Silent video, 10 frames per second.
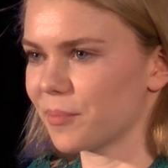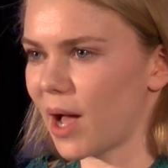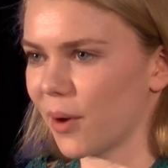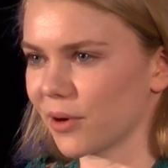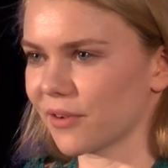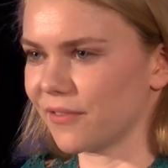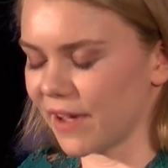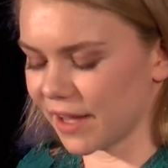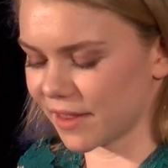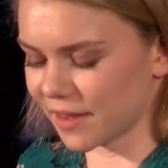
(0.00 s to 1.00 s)
the power of
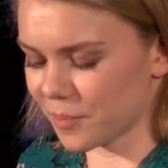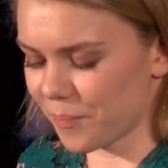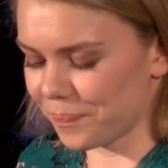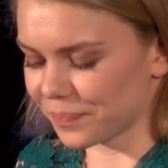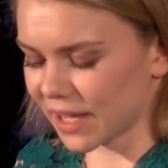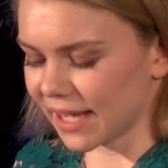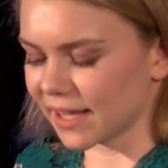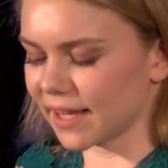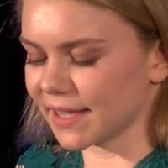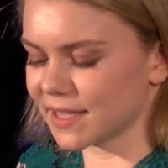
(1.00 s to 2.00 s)
faith.
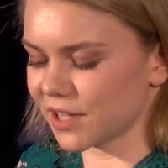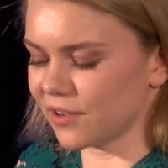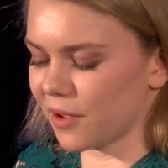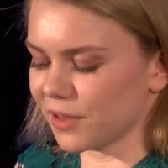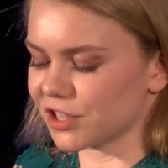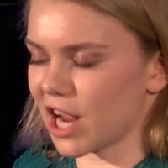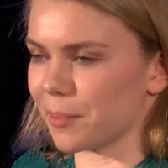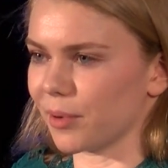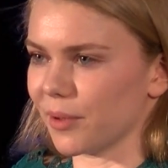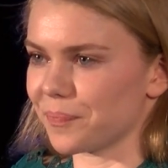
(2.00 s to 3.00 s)
Glancing around the
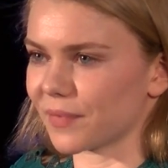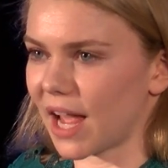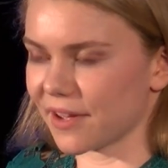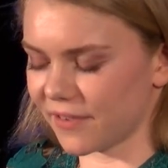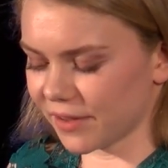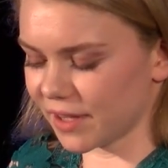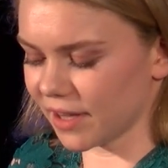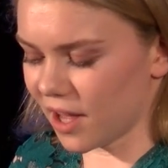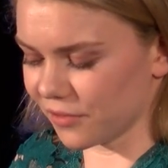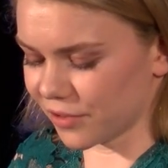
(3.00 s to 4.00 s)
chapel, I felt
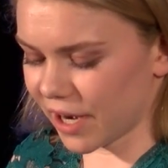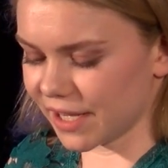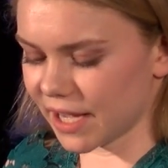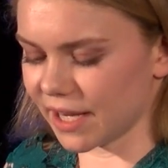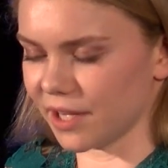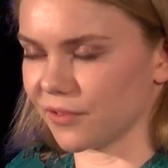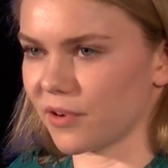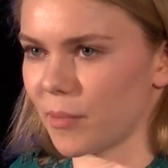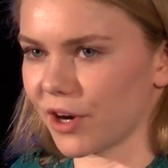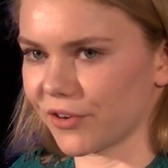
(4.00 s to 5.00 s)
the love radiating
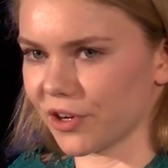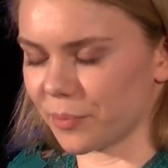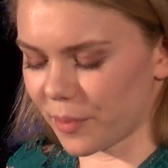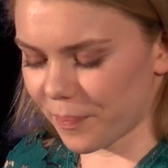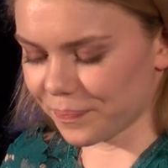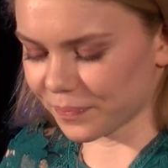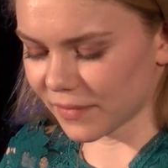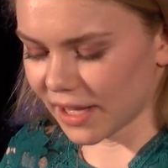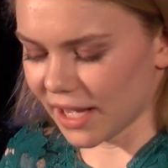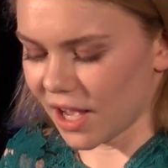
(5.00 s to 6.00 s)
from our group.
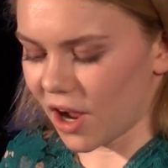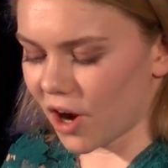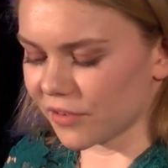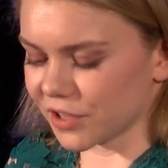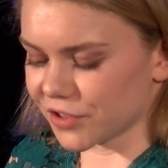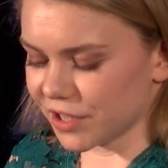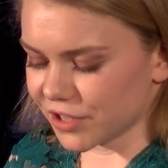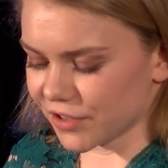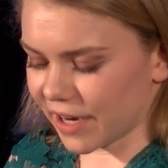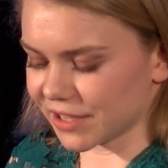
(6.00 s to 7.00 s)
Our
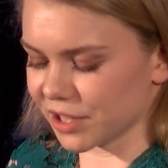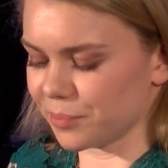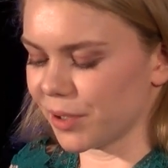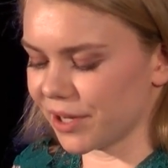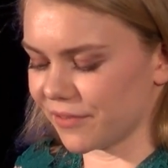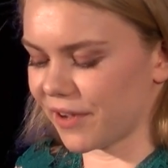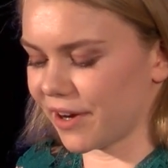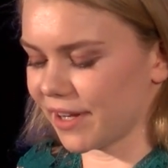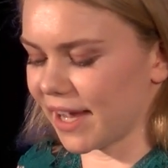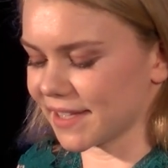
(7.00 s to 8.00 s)
retreat director put it
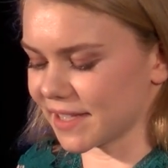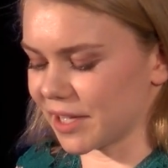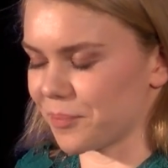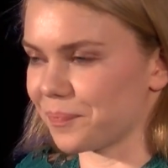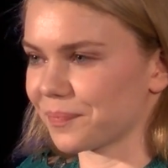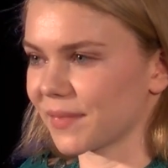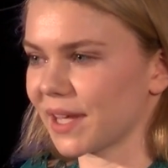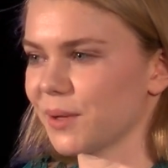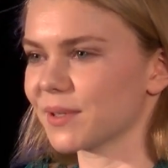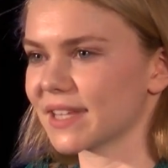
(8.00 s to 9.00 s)
very nicely.
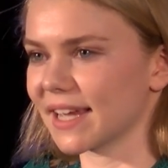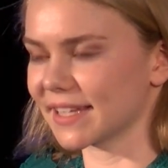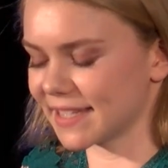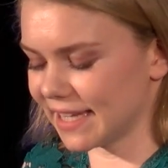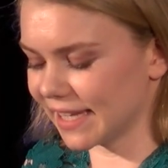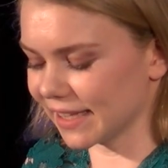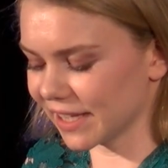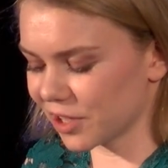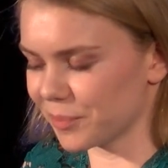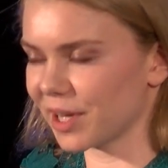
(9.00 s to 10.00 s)
It was like seeing a
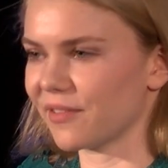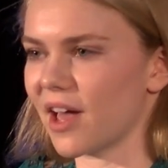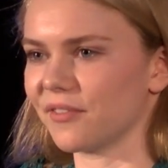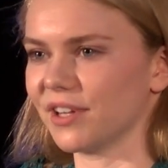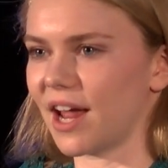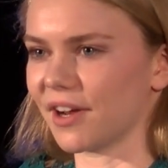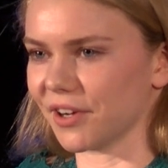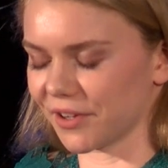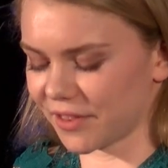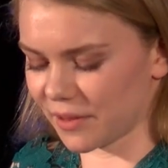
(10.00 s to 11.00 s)
little bit of heaven on
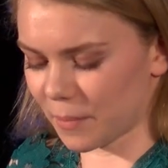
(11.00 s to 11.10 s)
earth.